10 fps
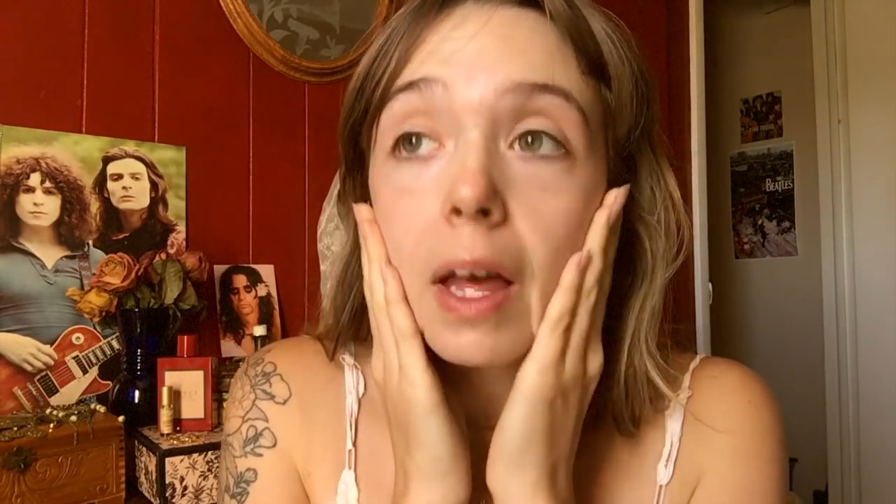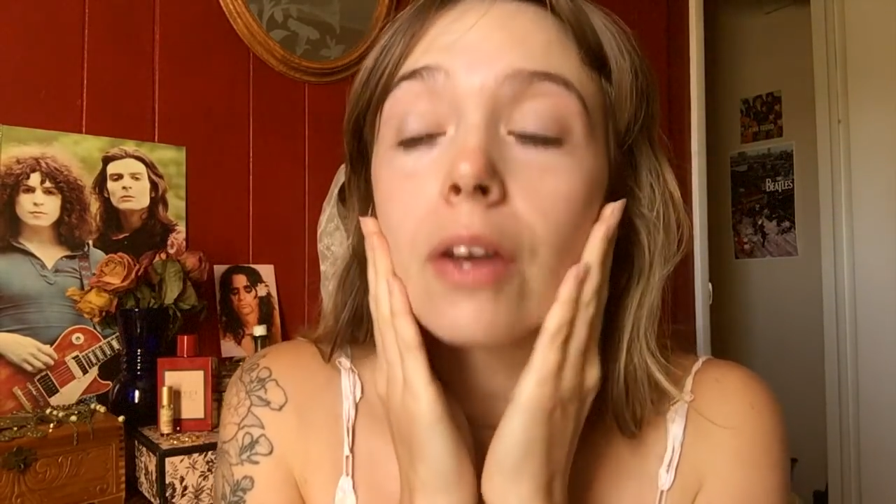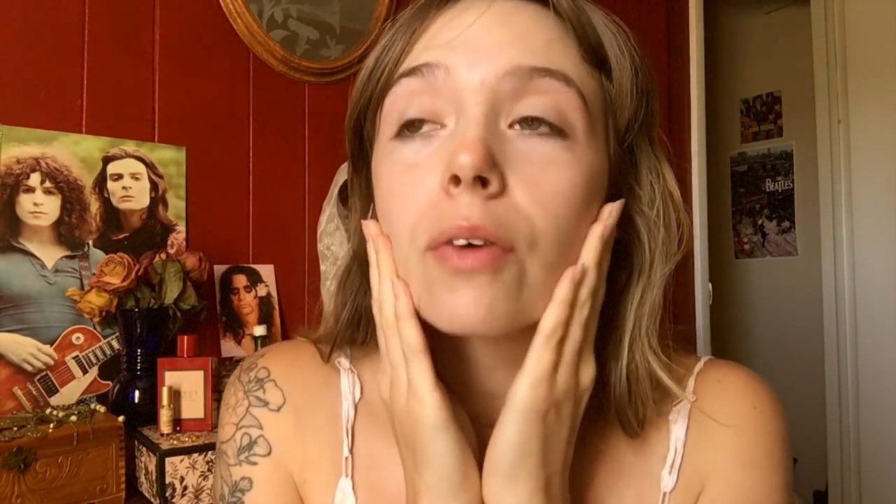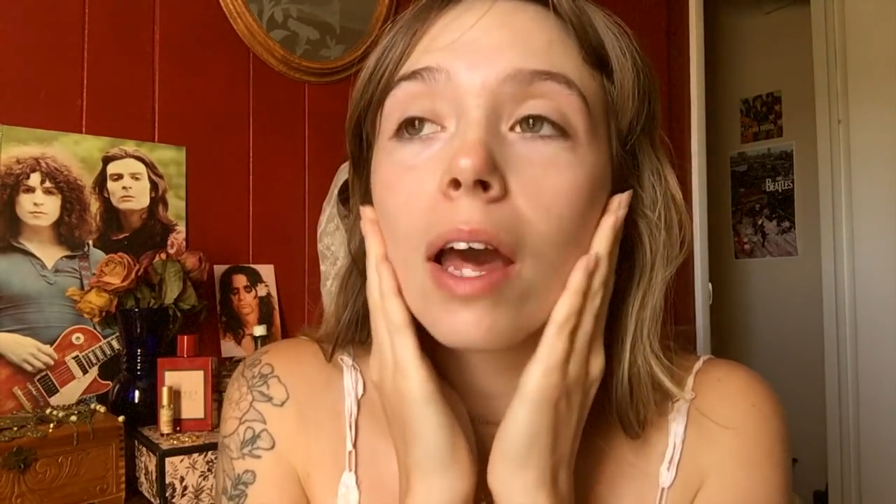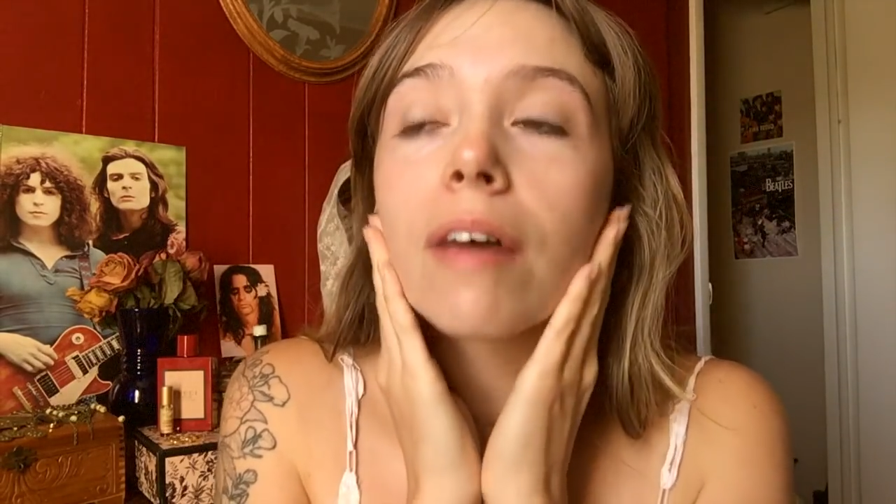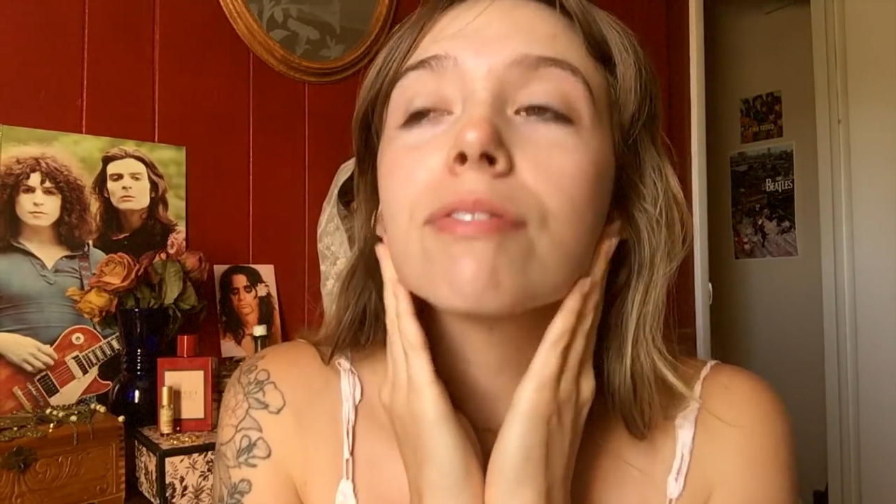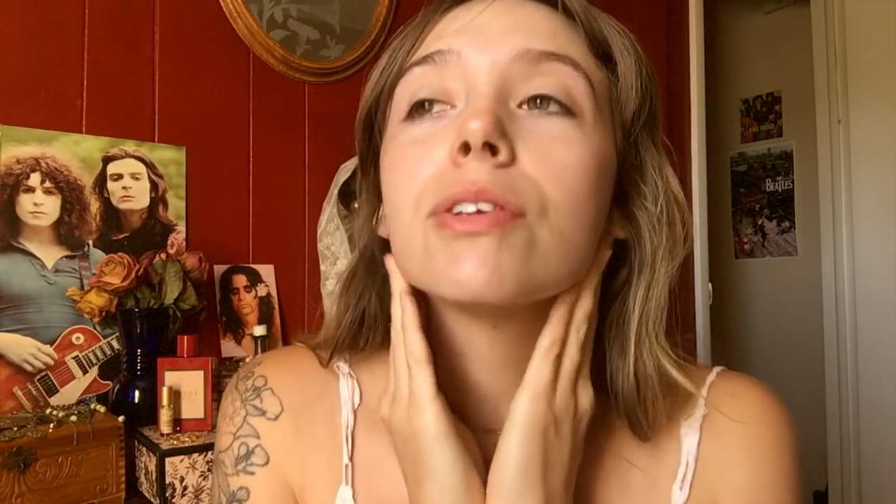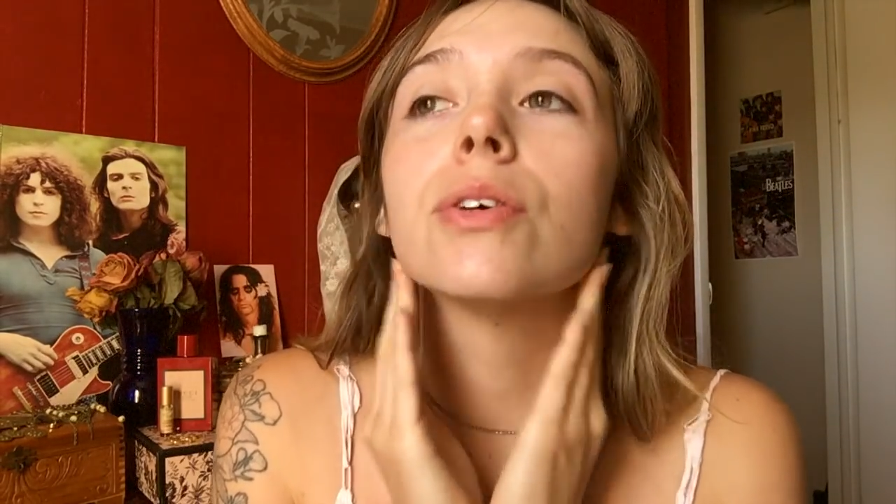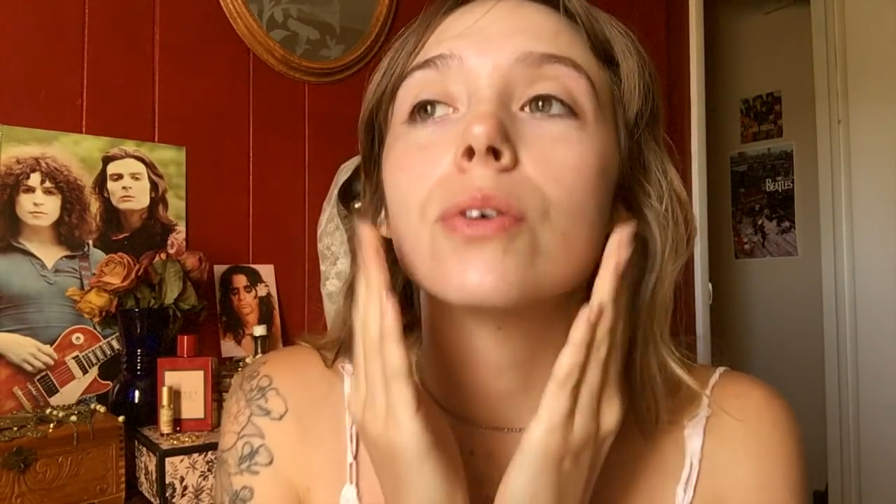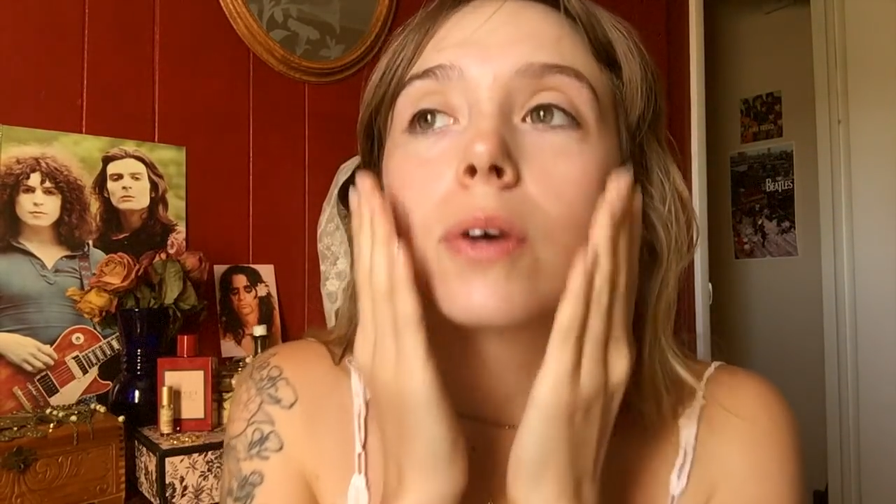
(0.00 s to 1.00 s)
I don't have
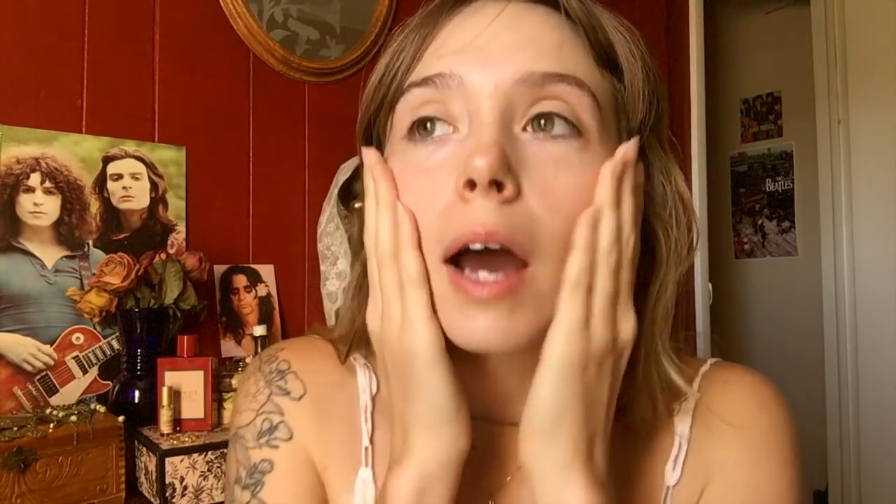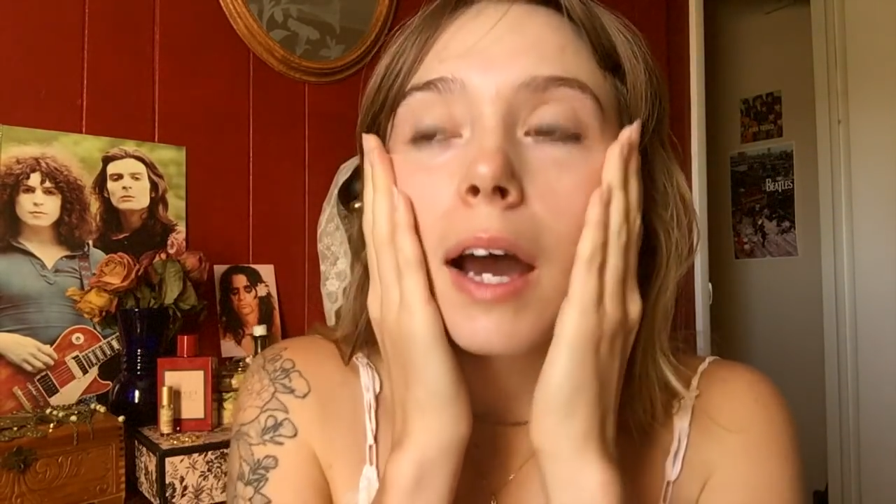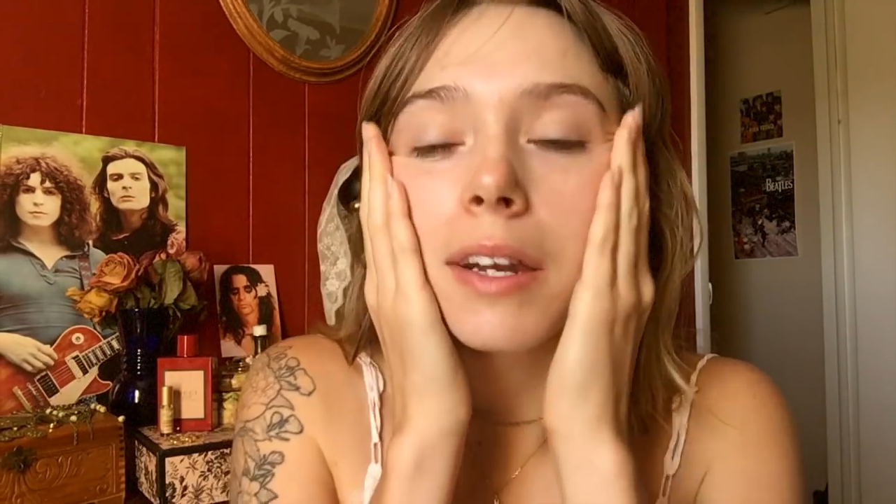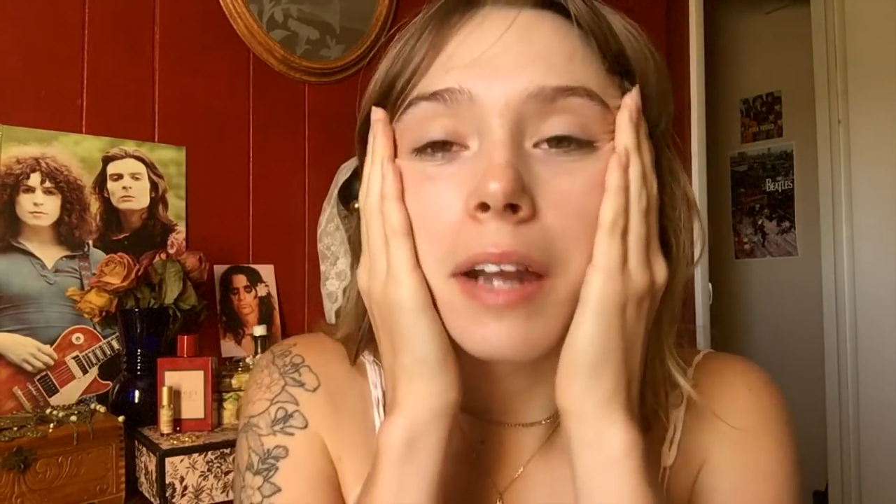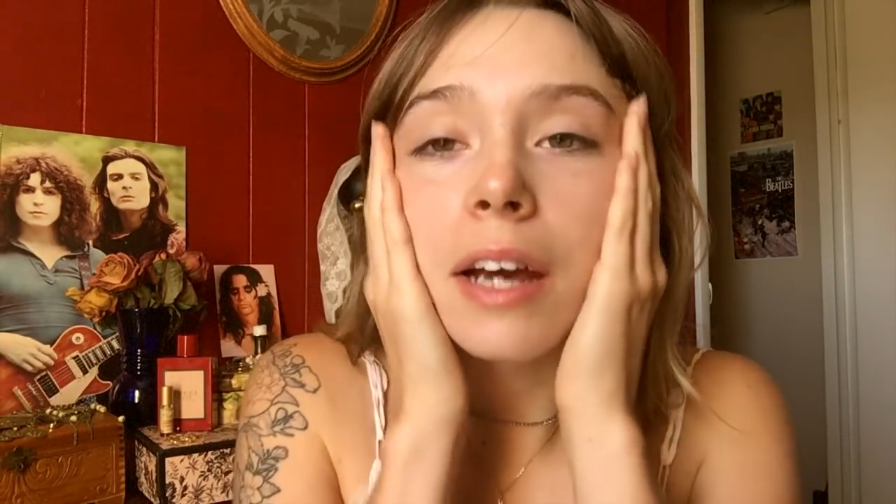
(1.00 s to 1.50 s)
to add an